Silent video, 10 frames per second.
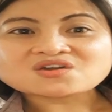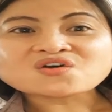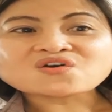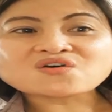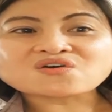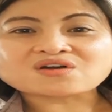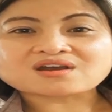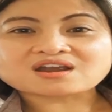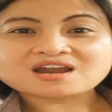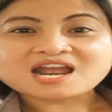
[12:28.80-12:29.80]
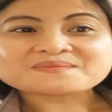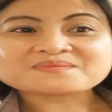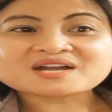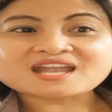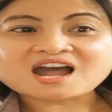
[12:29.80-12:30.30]
or
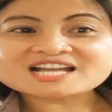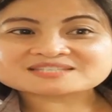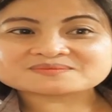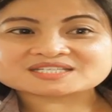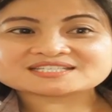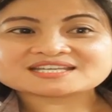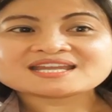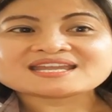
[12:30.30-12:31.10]
my husband